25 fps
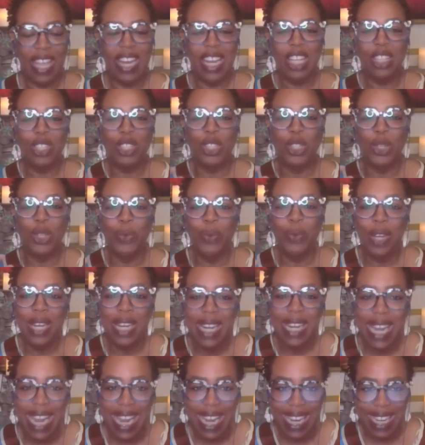It is
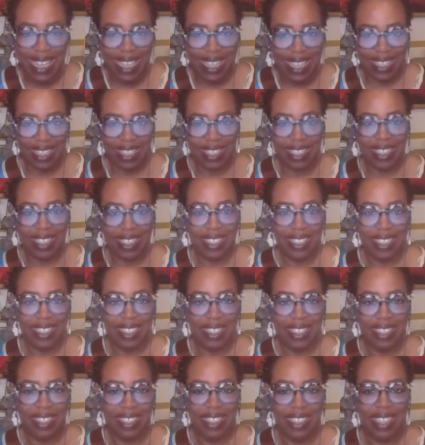unique.
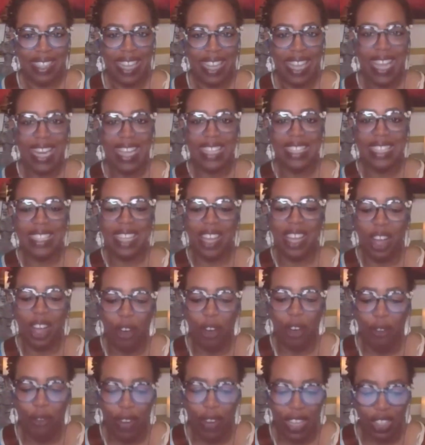It is an
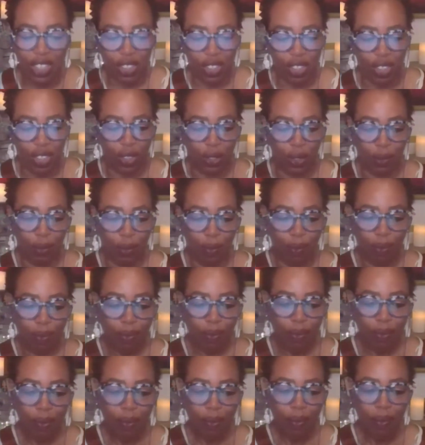original.
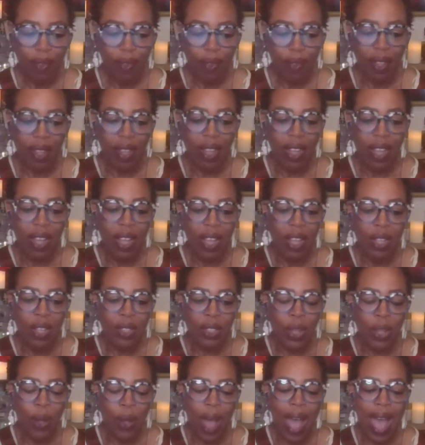
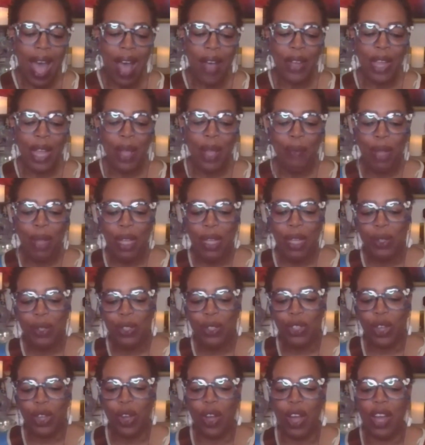So, how can we
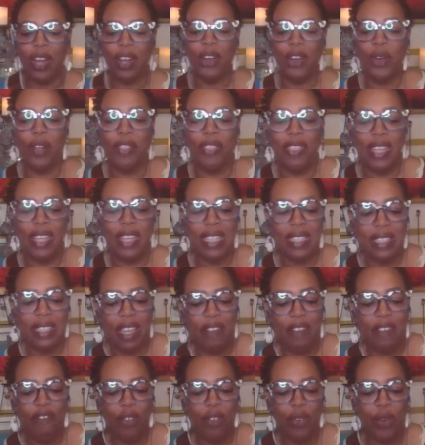use our
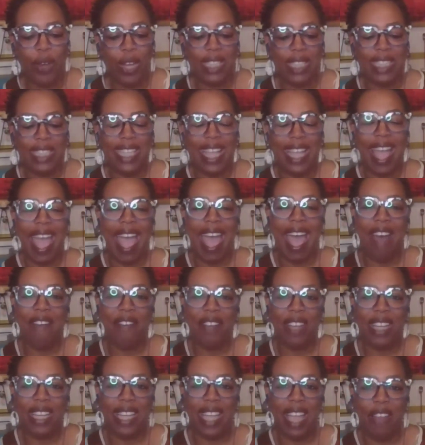authentic voice to
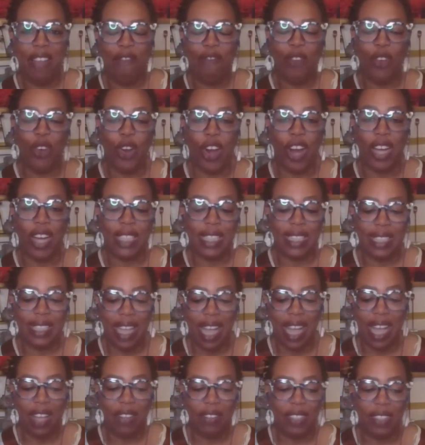advocate for
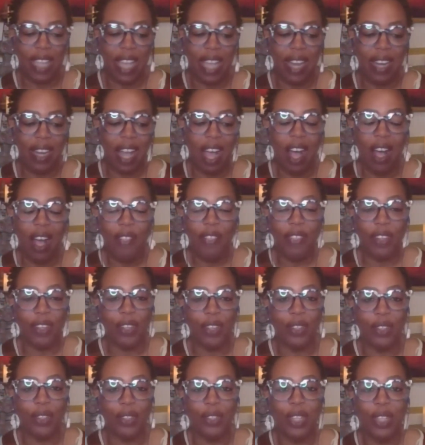ourselves and
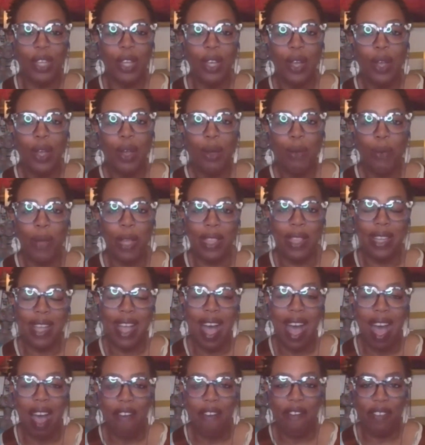others with
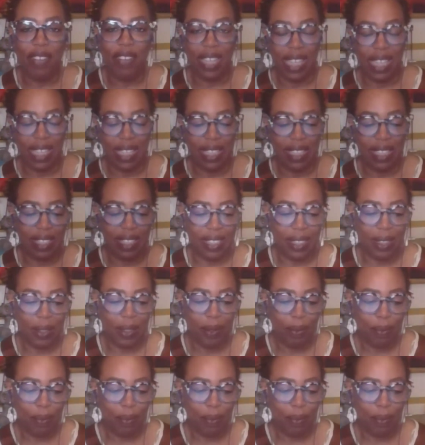confidence?